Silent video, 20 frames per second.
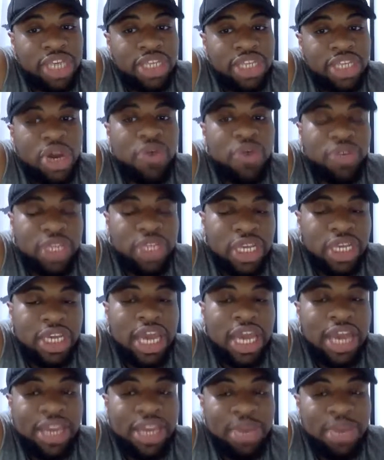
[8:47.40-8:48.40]
that obviously,
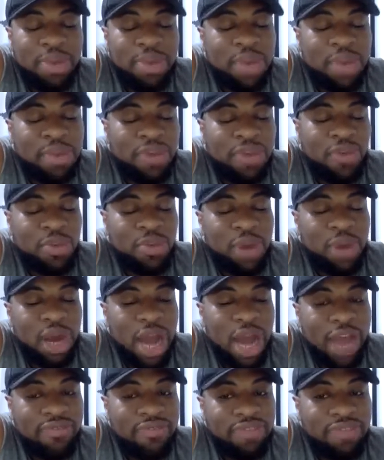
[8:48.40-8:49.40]
they played better football.
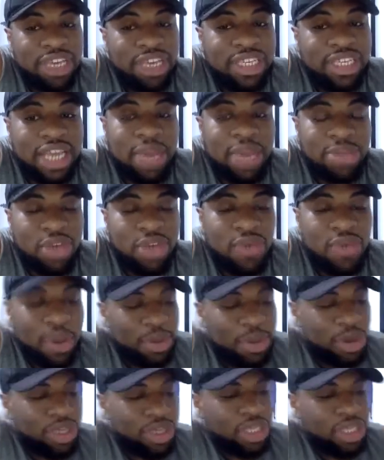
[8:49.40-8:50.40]
He set himself up
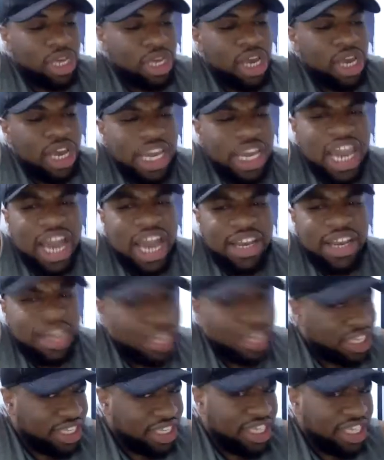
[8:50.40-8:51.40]
because he had
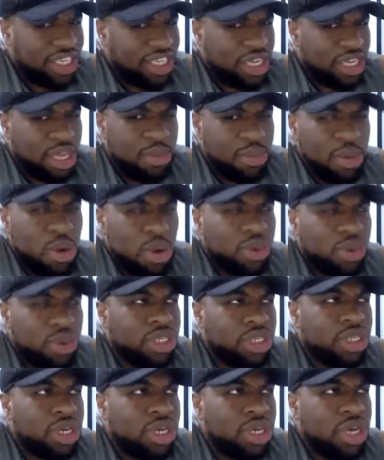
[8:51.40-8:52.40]
this season the
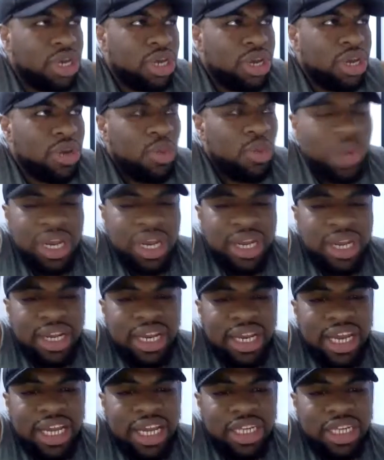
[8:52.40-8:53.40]
most winning
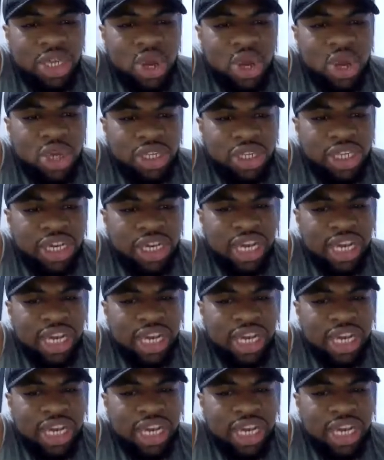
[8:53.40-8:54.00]
leagues lost, didn't it?